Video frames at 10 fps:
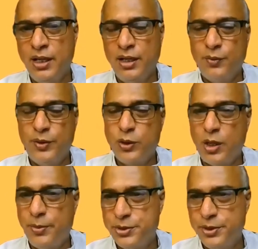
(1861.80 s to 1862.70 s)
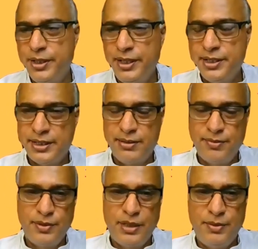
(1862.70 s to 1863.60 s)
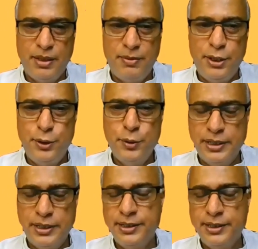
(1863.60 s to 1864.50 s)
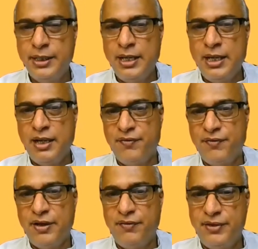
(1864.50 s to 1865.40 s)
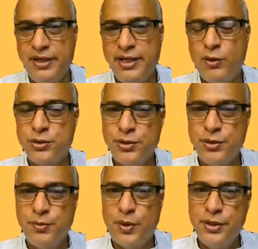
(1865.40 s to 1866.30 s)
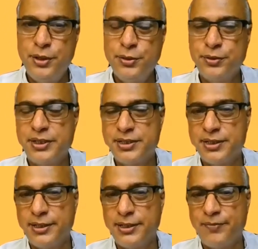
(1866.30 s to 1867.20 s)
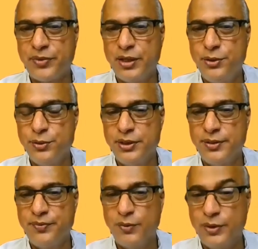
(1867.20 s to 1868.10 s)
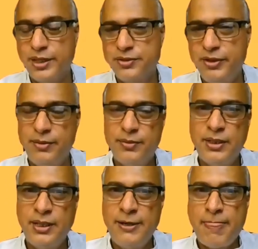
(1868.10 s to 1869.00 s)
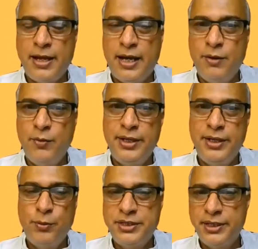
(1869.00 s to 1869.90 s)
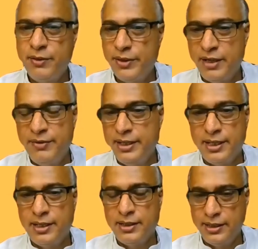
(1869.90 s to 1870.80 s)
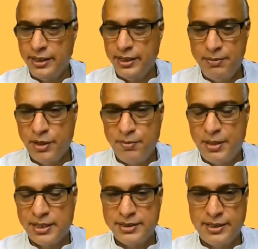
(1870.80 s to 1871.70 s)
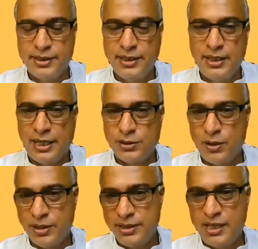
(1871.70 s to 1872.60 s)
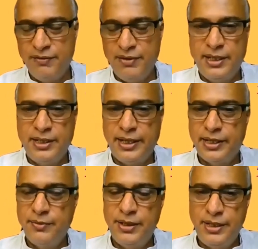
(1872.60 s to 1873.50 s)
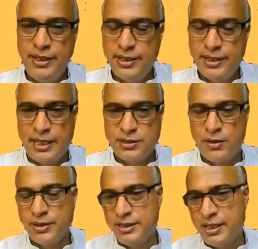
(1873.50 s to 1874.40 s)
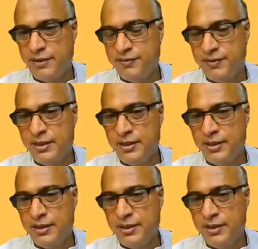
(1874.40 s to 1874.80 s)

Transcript: work opportunities and the ability to earn, if they're also brought into this, into the work stream, and where they could be sitting wherever they are, in any part of Pakistan, as long as they have internet connectivity, as long as they have